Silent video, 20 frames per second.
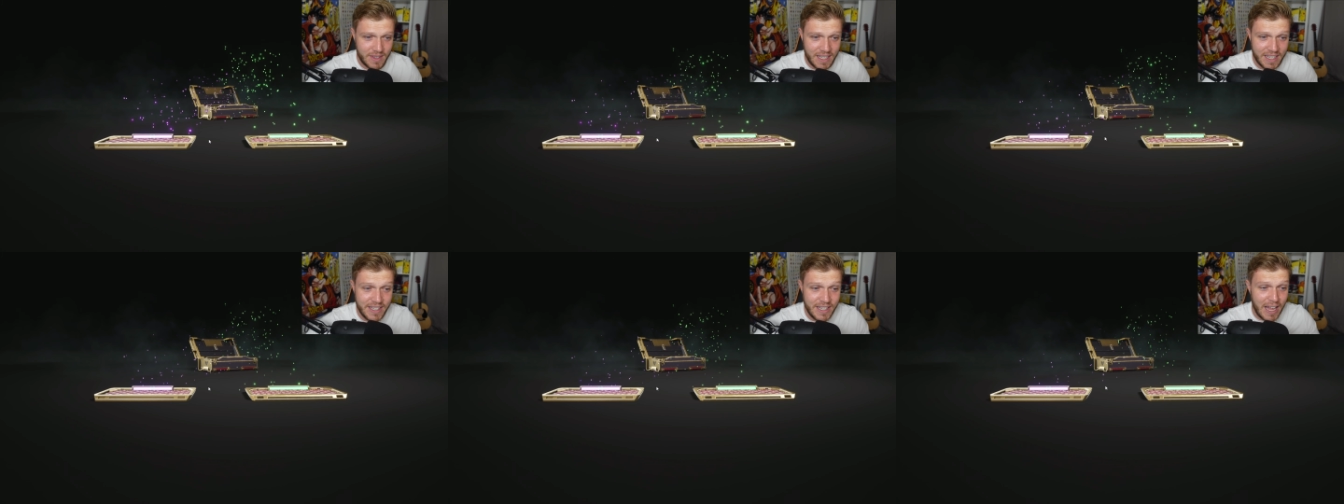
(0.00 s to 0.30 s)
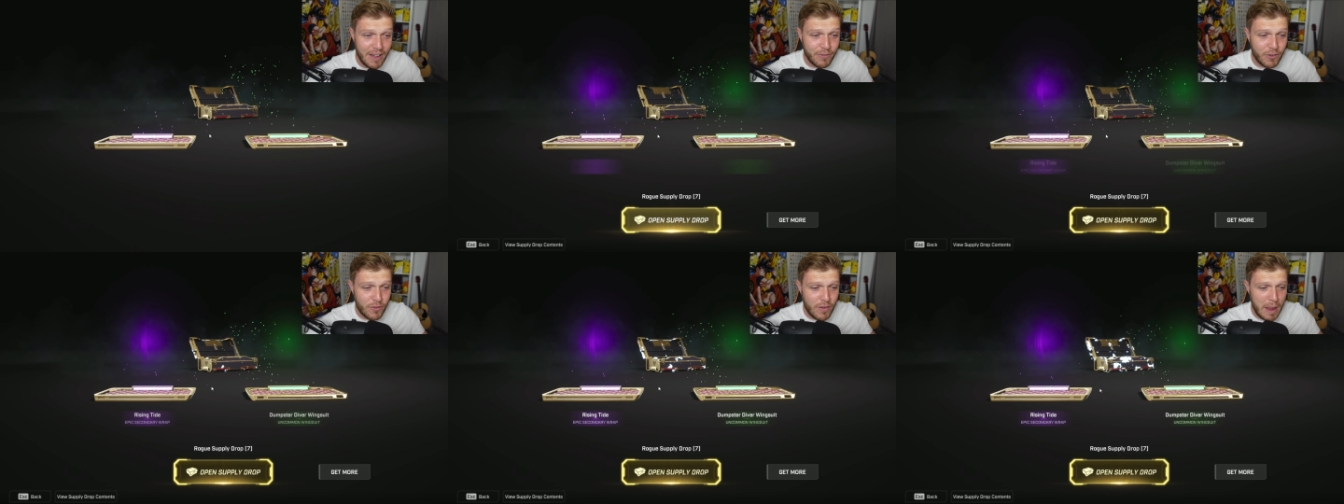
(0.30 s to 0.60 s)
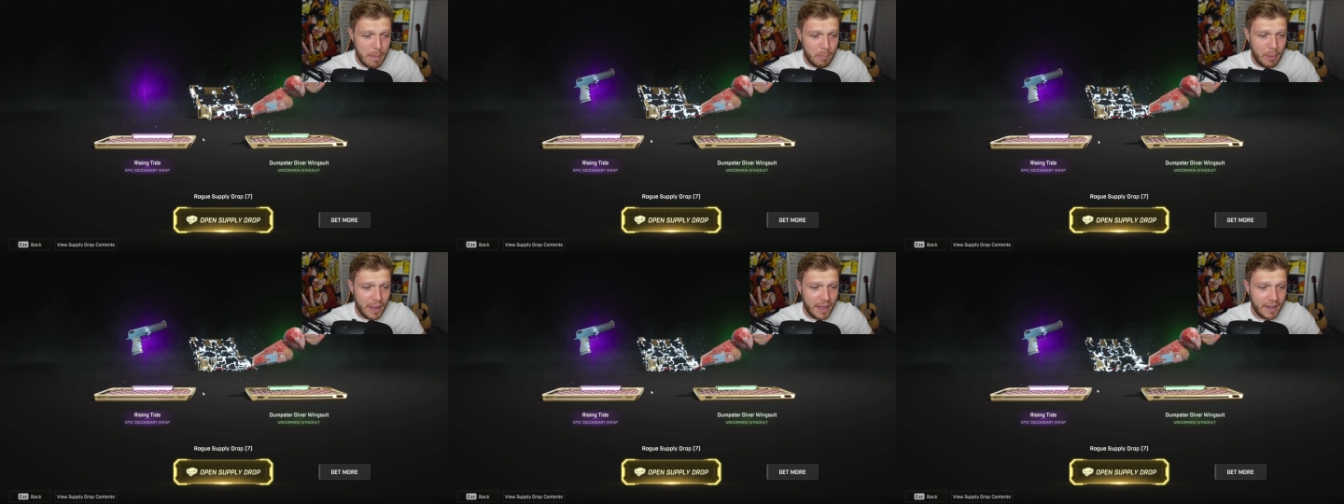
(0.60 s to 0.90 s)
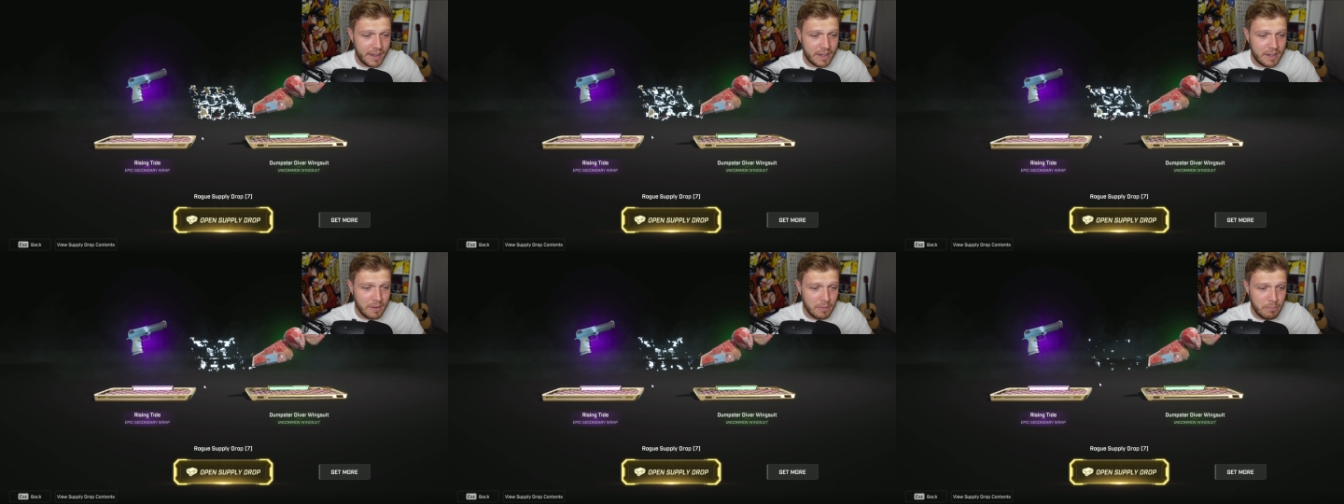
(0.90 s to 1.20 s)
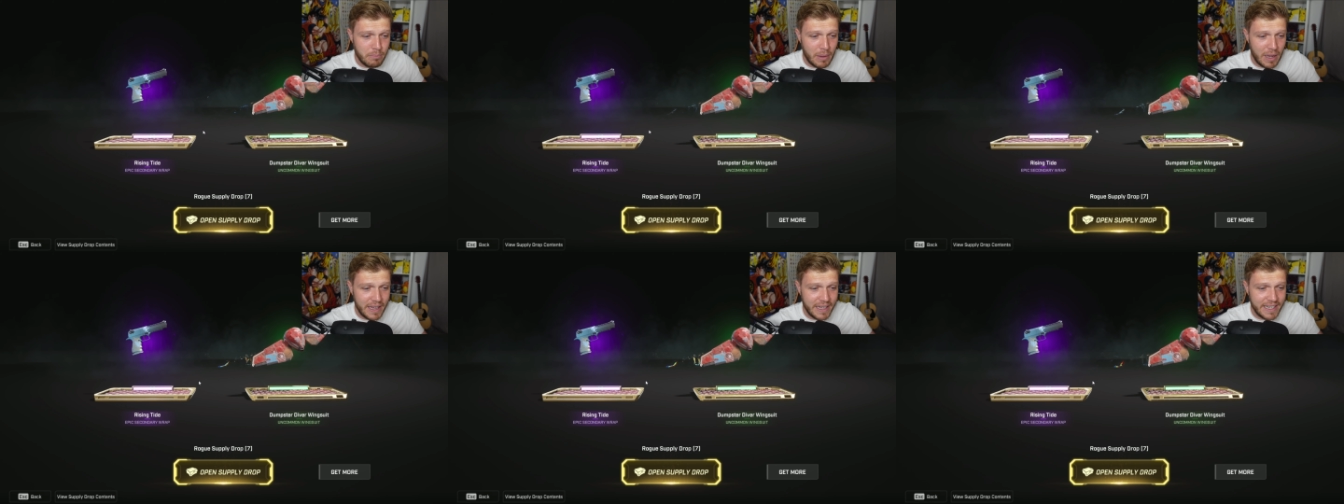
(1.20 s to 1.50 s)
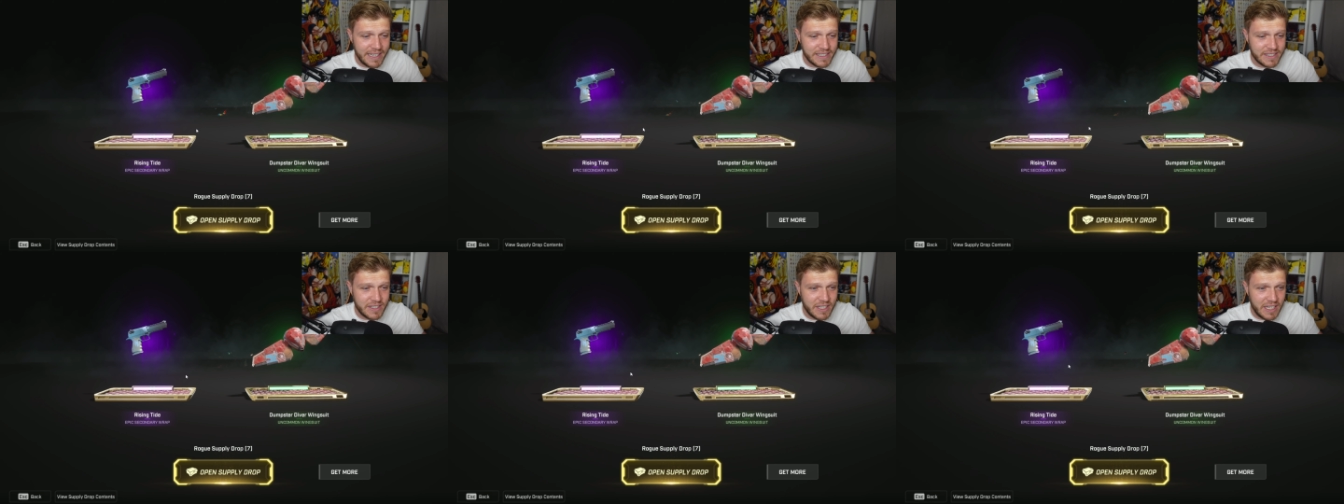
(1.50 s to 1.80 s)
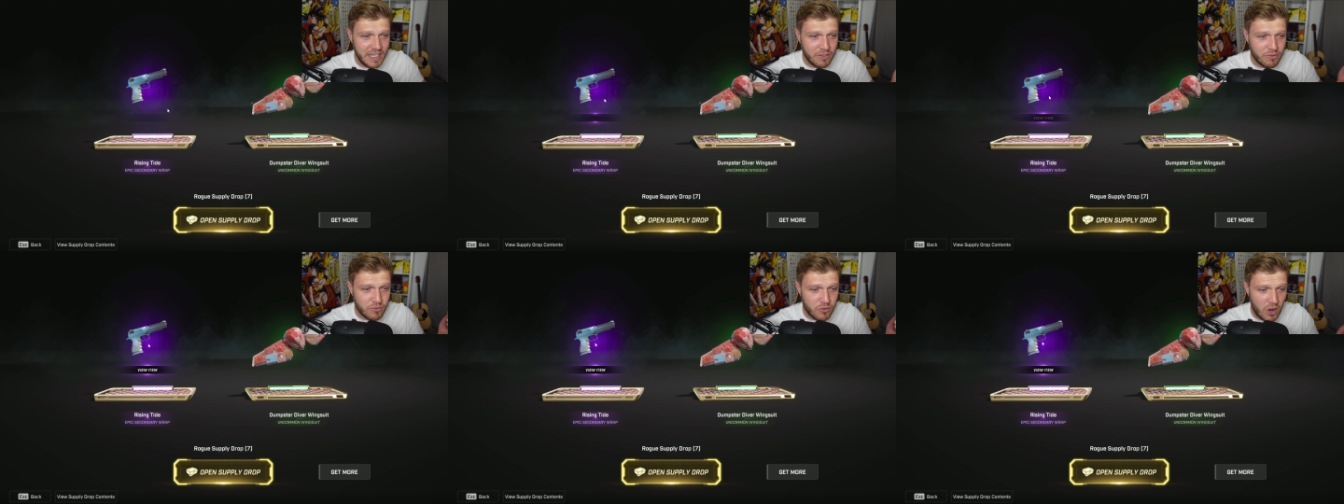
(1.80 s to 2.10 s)
Another epic, but it is
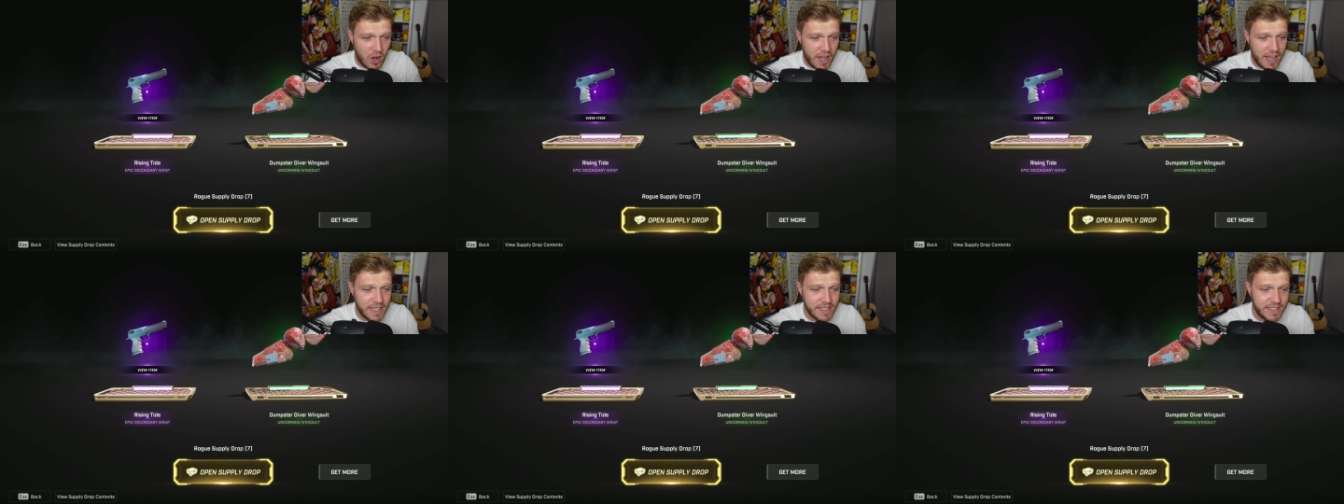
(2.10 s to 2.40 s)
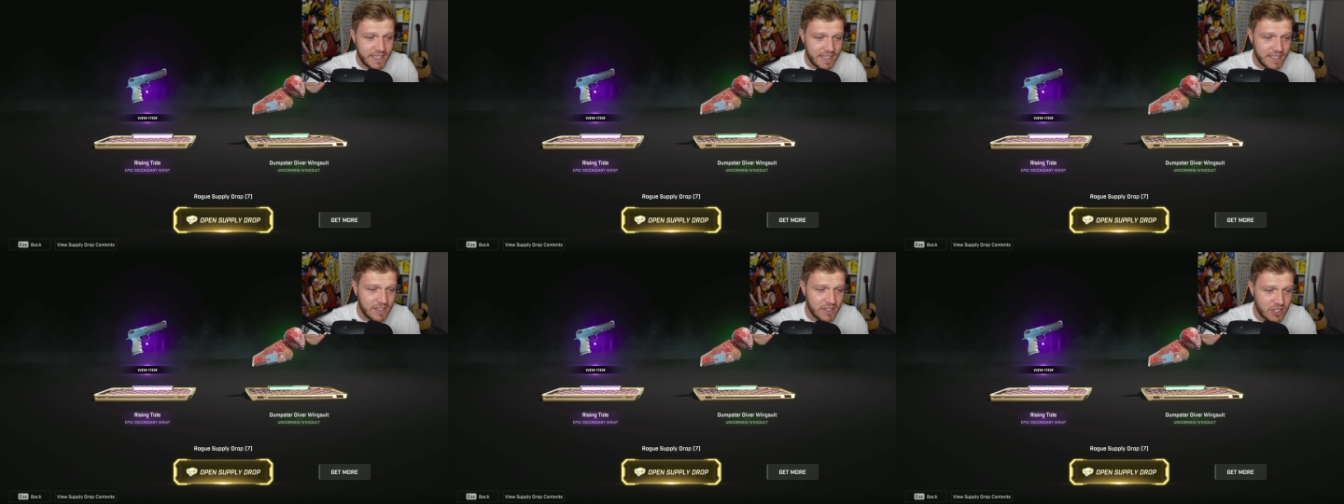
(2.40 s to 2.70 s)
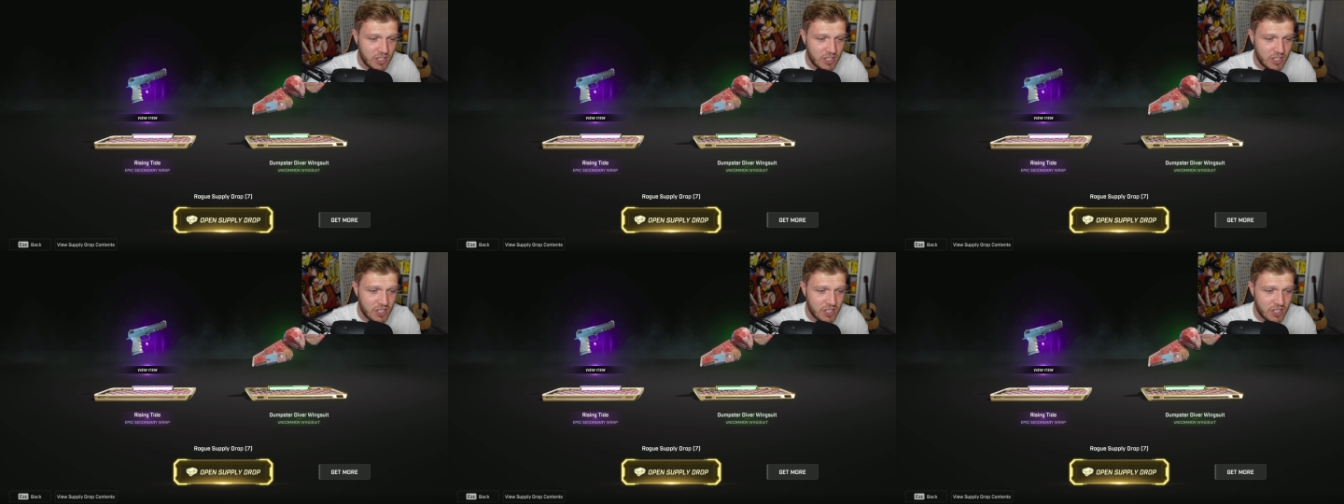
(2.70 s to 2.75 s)
the Rising